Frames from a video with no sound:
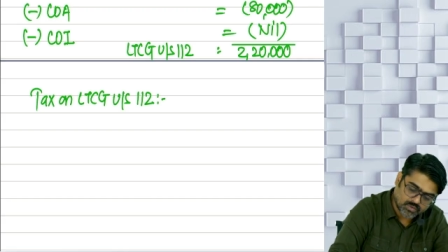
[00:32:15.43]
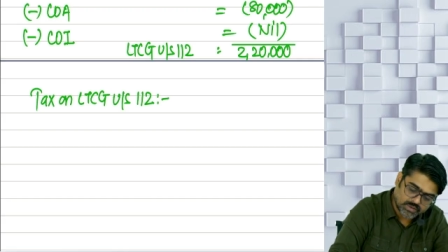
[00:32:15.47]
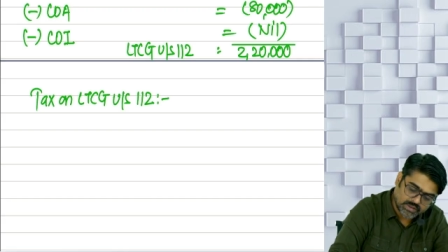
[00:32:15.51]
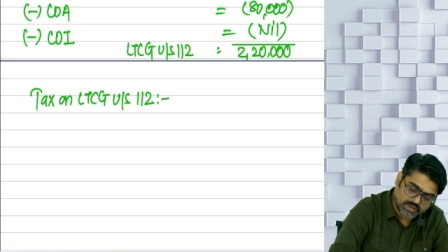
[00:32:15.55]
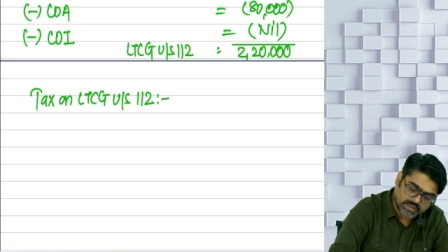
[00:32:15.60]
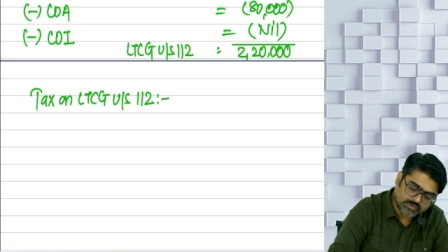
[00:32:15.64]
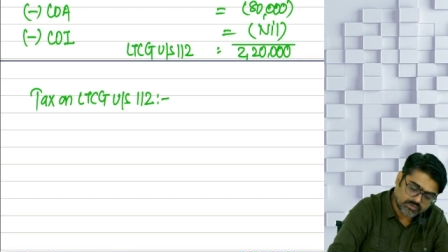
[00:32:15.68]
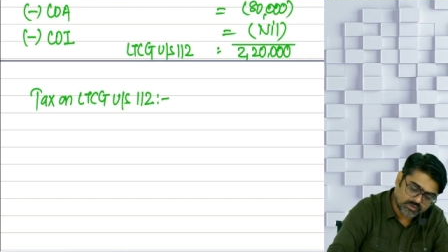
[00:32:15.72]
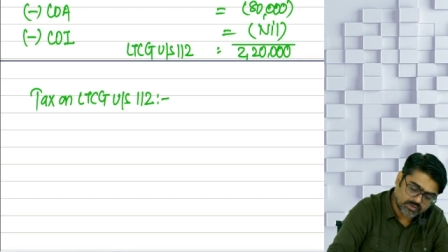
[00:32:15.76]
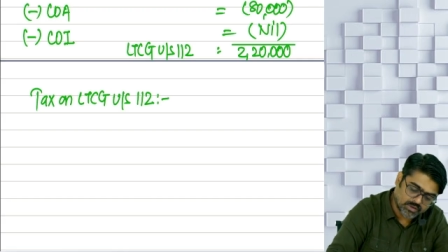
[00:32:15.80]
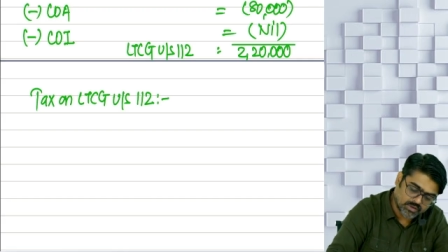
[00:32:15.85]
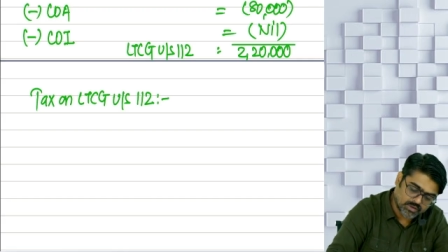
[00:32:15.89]

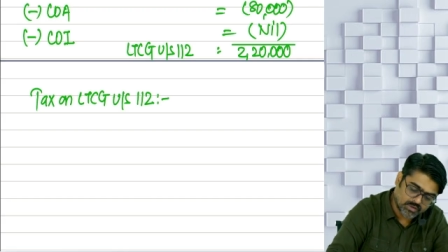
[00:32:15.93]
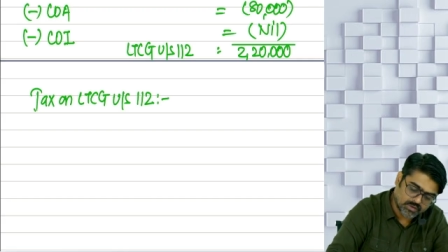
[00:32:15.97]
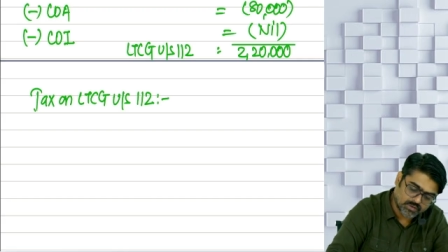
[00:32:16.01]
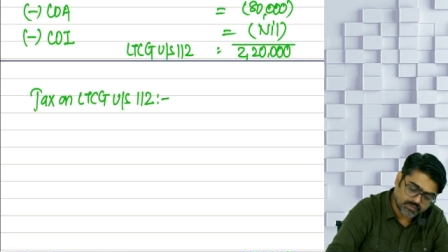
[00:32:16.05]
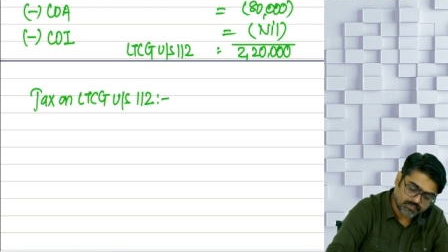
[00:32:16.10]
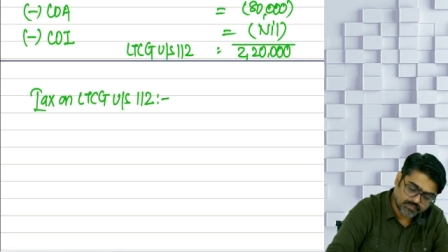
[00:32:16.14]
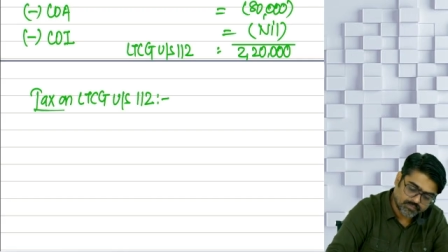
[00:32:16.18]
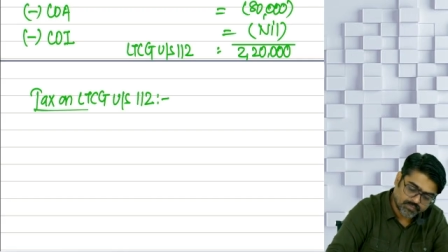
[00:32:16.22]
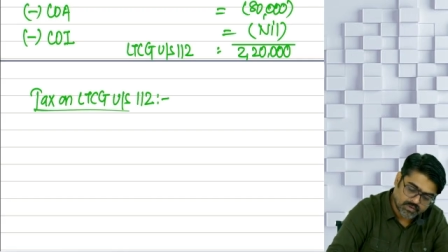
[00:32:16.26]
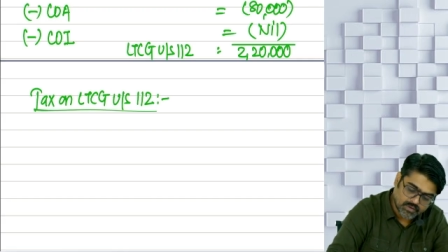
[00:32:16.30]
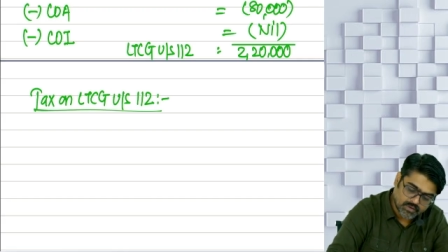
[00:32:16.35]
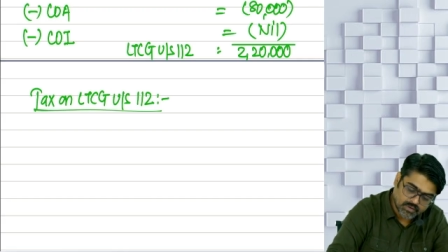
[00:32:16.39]
Yes or no?
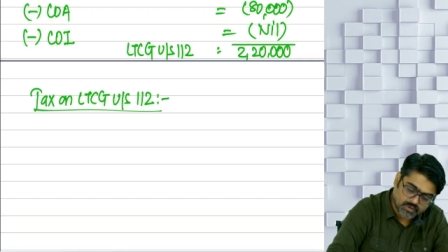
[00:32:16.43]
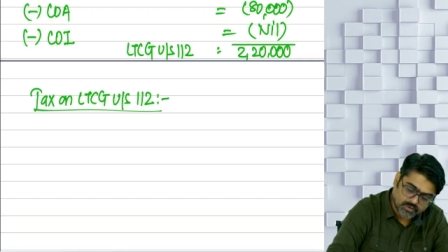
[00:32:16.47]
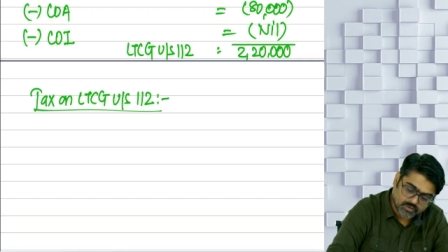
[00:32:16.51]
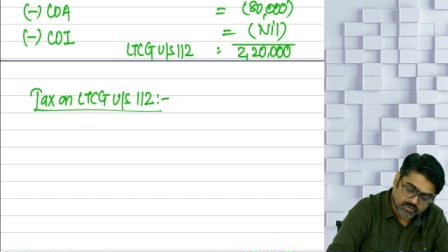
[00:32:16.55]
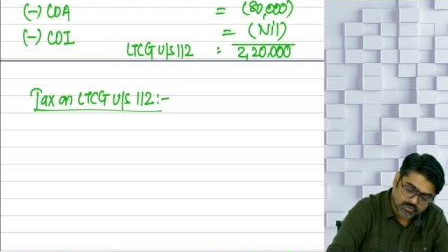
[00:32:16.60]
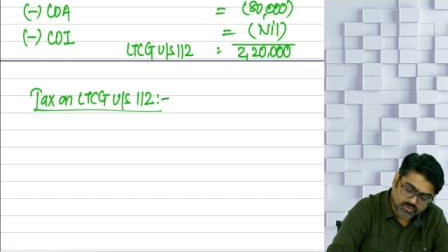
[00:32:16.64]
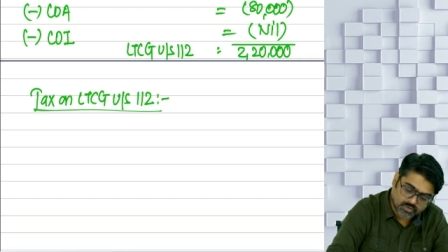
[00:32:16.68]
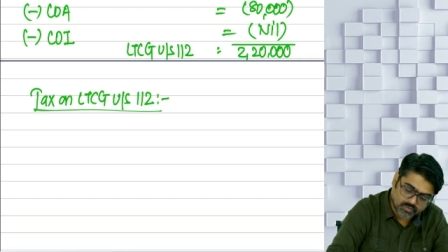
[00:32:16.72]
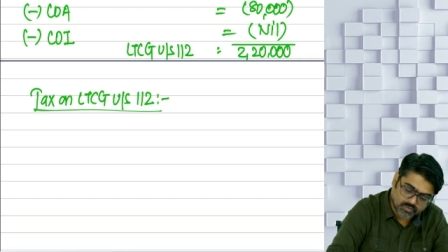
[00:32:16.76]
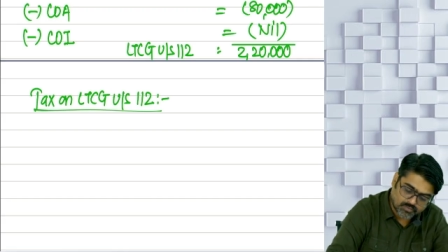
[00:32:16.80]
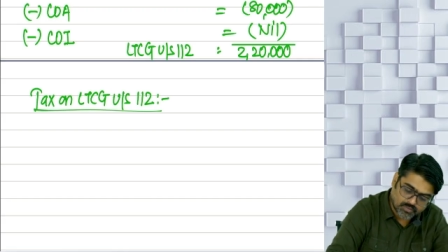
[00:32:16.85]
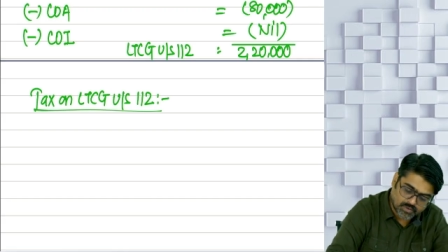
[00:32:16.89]

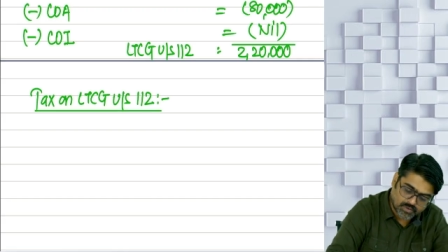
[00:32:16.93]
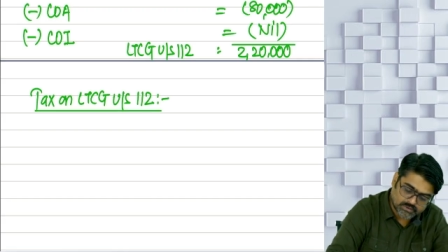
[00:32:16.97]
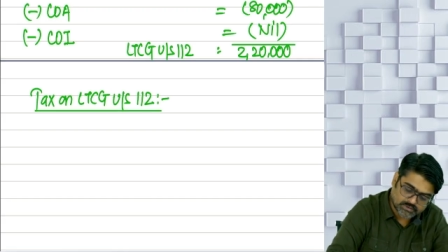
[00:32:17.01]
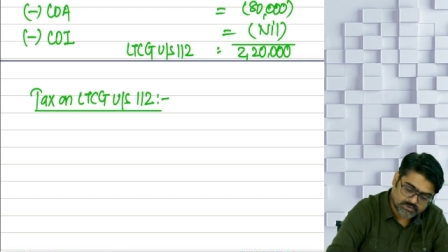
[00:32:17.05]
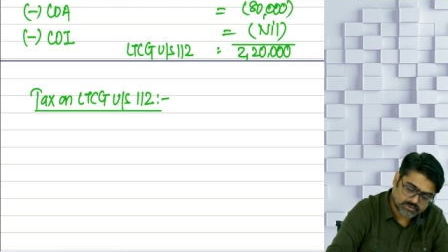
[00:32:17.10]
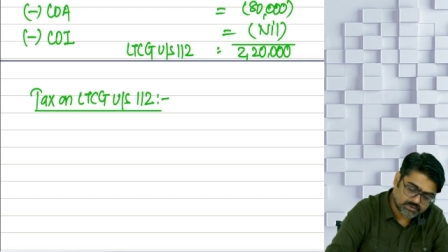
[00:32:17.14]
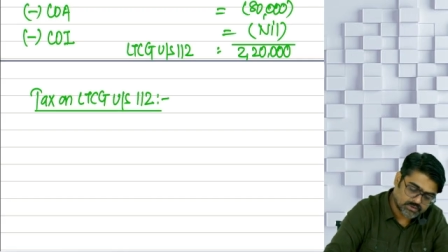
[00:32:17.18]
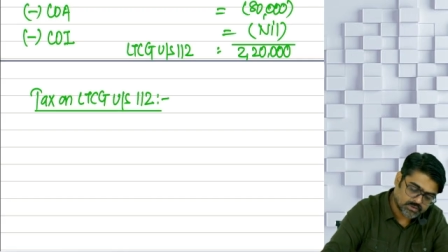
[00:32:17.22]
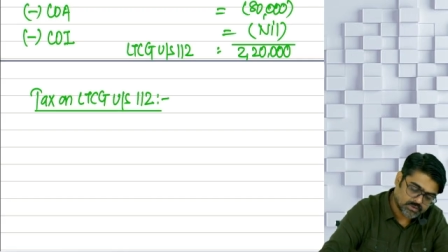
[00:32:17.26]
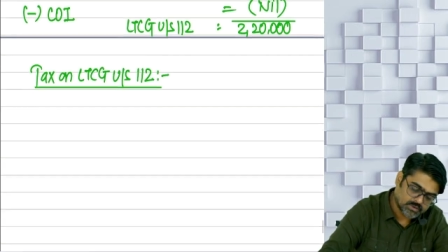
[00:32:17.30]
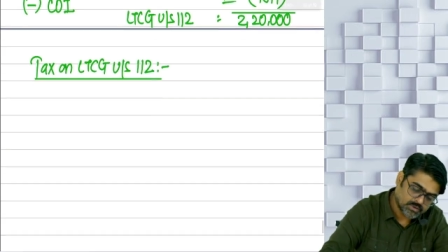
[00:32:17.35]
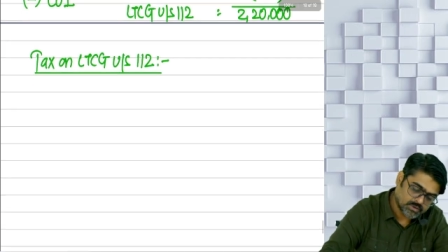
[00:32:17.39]
So
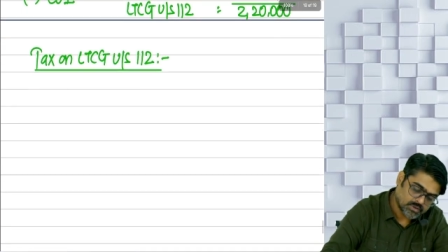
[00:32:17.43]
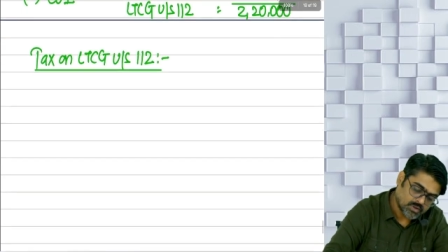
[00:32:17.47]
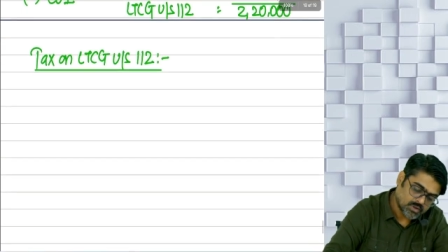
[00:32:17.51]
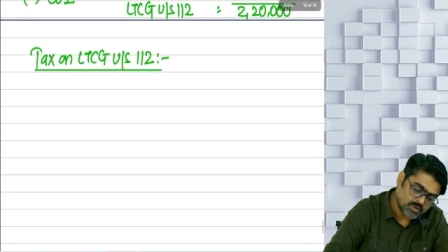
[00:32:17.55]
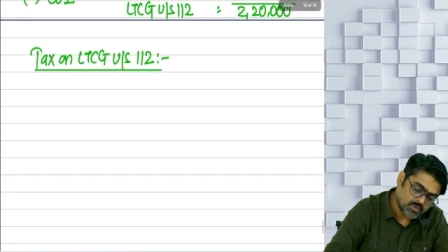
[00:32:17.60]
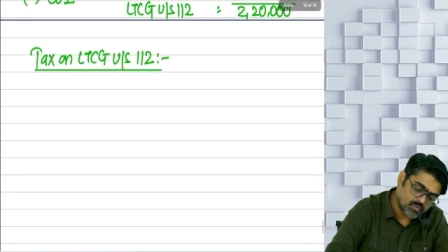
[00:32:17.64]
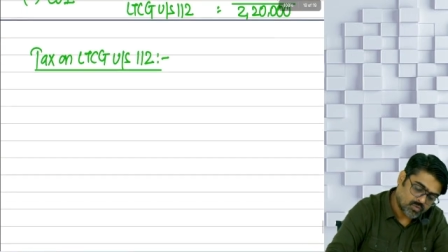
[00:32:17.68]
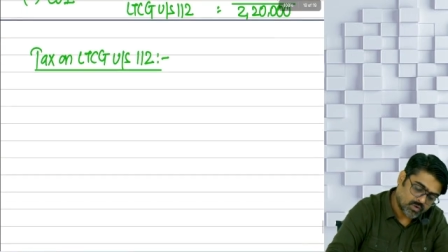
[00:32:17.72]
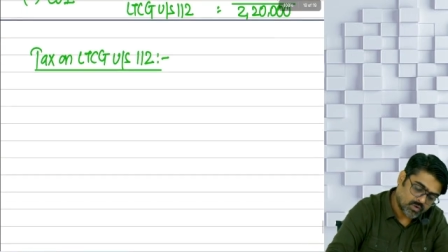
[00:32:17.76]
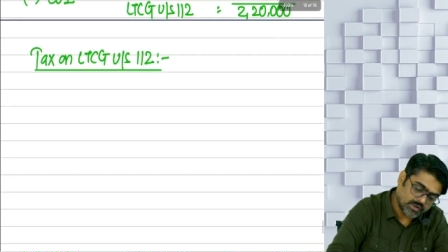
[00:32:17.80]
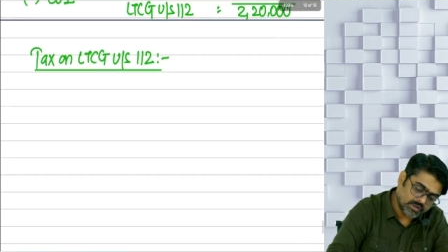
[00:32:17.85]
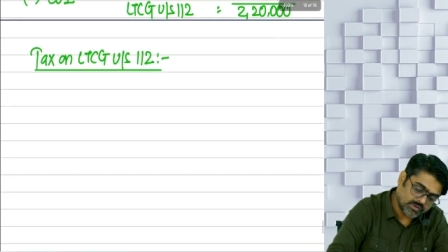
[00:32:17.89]
first,
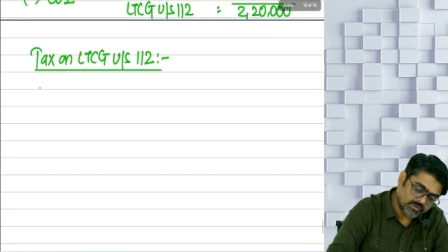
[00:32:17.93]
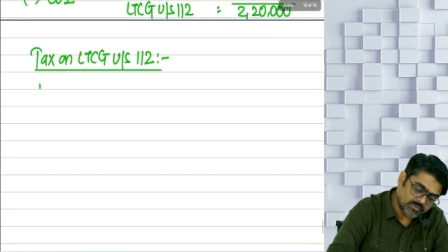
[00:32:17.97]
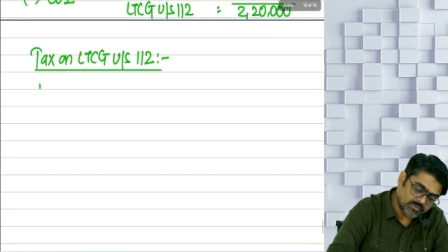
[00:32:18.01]
what is